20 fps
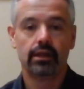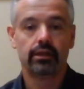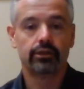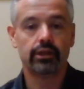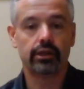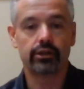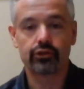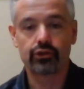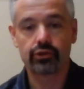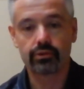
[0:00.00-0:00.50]

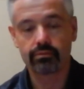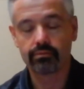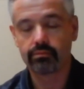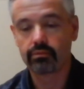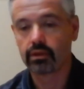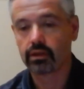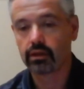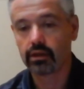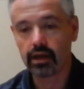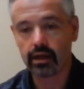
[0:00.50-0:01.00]
There's
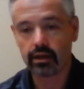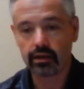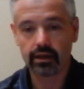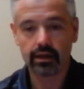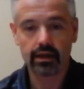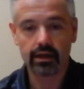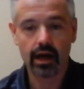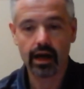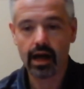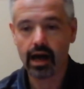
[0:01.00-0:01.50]

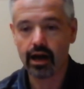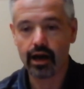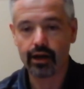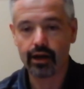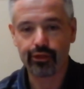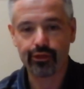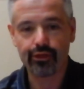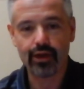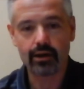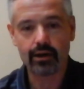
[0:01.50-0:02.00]

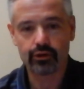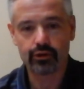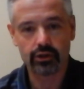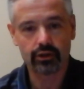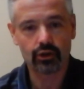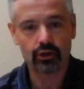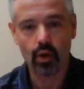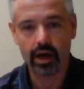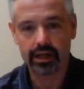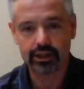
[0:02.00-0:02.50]
1,000
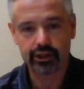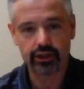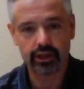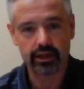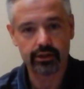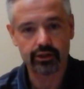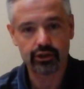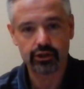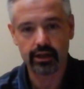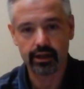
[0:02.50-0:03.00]

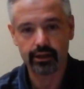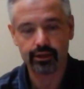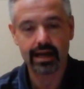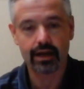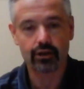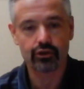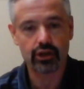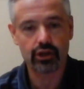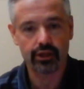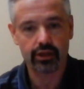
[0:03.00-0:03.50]
questions and
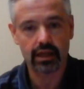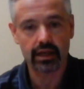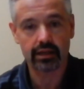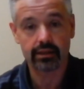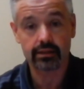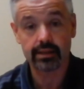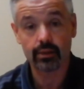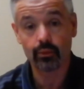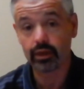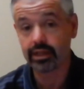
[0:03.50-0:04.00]
1,000 things
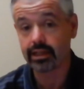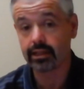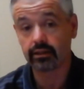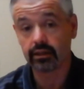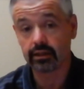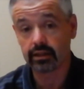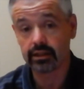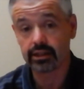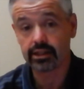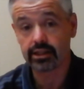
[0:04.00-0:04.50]
that we need to
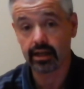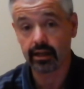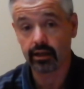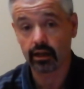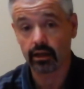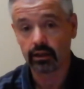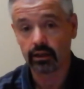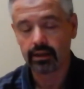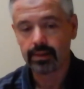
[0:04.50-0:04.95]
consider.